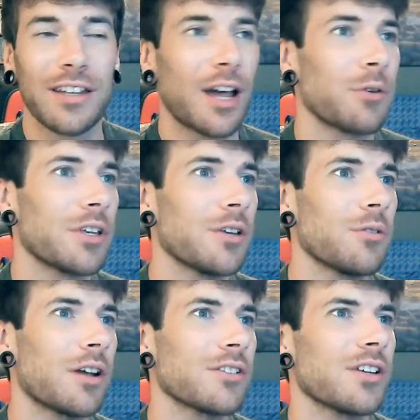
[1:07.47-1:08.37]
How are you,
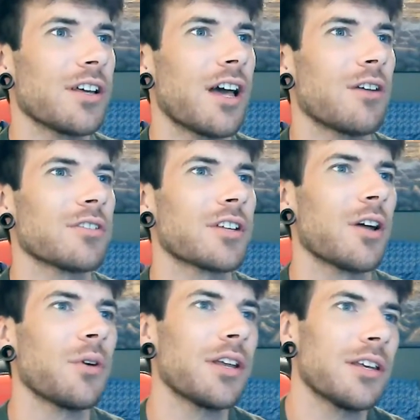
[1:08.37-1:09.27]
Angela? How's it
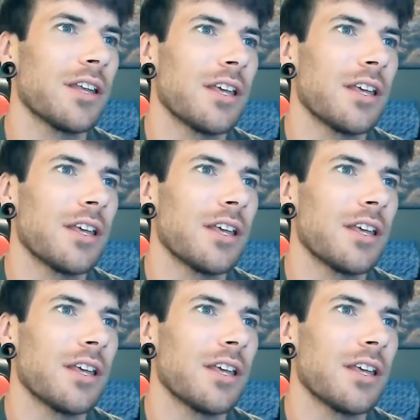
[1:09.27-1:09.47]
going?